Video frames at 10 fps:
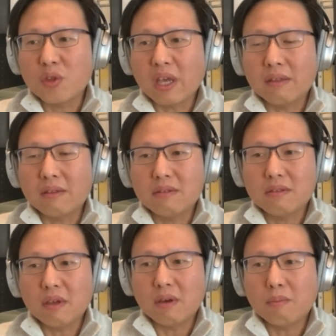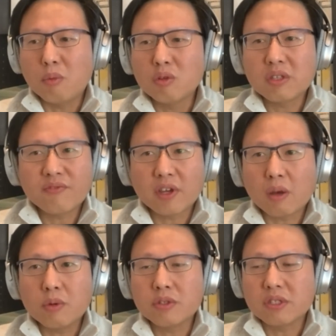that most of the
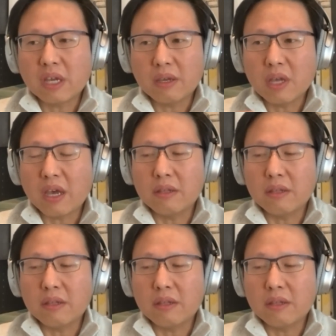composers I